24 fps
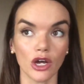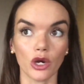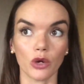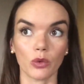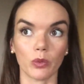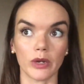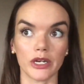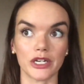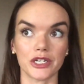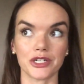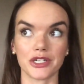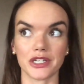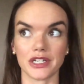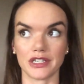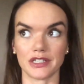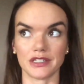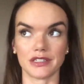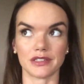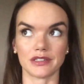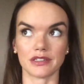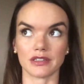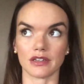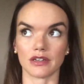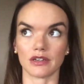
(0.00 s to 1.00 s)
which
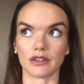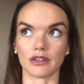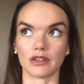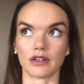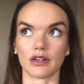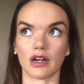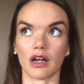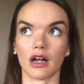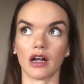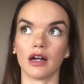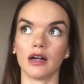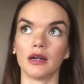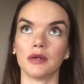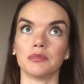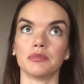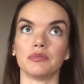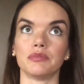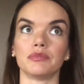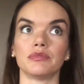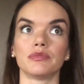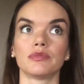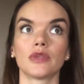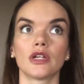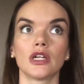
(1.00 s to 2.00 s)
is
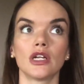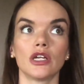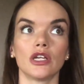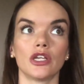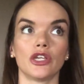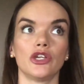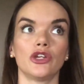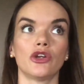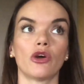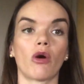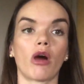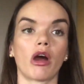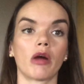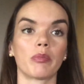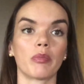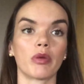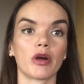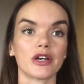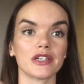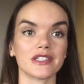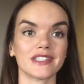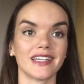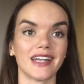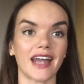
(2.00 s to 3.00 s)
our
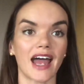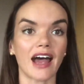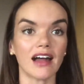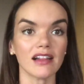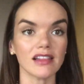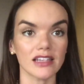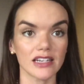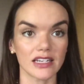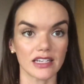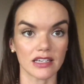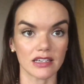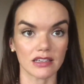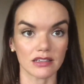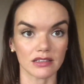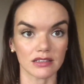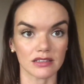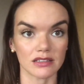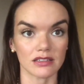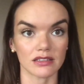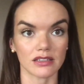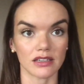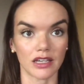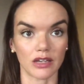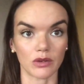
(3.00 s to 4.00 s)

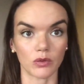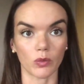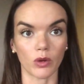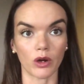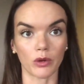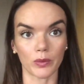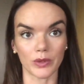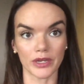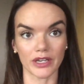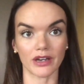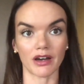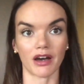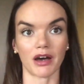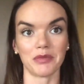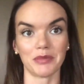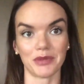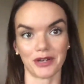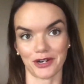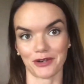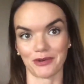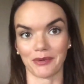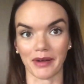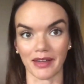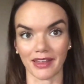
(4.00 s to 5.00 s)
personalities and what we come
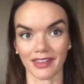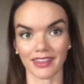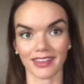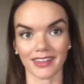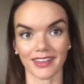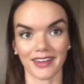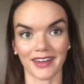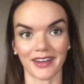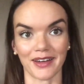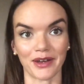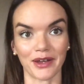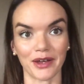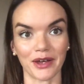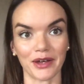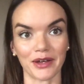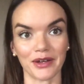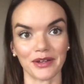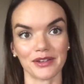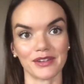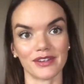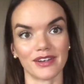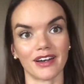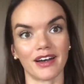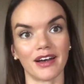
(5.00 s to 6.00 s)
here with,
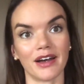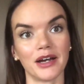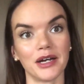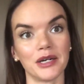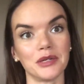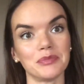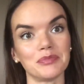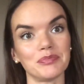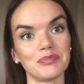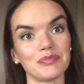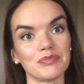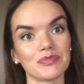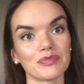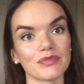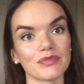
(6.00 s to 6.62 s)
and